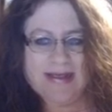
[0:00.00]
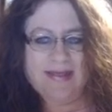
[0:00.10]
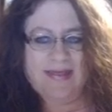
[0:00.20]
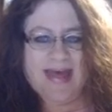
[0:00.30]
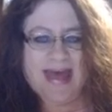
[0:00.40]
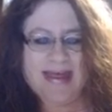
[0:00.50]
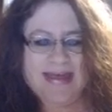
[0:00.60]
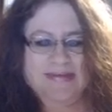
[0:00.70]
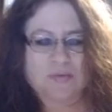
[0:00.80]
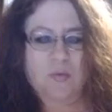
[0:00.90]
That
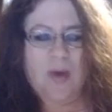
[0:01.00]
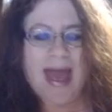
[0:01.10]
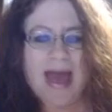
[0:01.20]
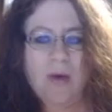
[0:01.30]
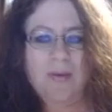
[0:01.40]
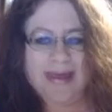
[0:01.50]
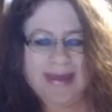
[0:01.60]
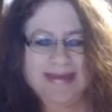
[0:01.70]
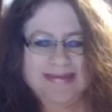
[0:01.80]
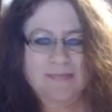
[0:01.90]
is how
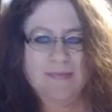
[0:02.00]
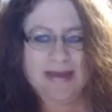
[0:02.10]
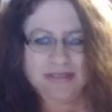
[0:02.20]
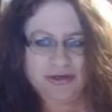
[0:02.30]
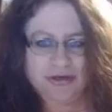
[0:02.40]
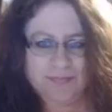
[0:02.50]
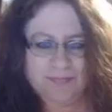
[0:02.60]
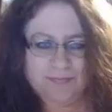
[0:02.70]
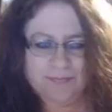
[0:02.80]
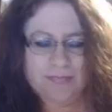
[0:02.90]
it is measured.
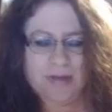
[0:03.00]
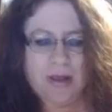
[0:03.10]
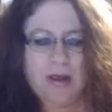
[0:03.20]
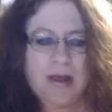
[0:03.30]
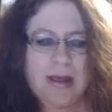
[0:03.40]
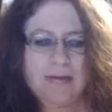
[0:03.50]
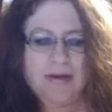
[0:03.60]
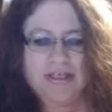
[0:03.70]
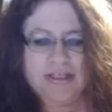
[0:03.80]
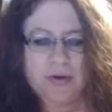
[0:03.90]
I'm
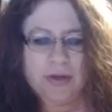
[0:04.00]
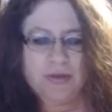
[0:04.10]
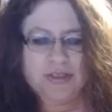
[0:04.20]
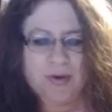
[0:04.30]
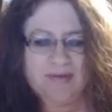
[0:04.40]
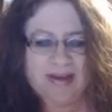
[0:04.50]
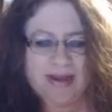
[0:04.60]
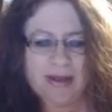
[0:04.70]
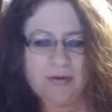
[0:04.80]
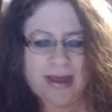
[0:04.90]
going to show you a short
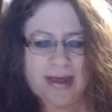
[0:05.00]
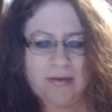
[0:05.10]
video now.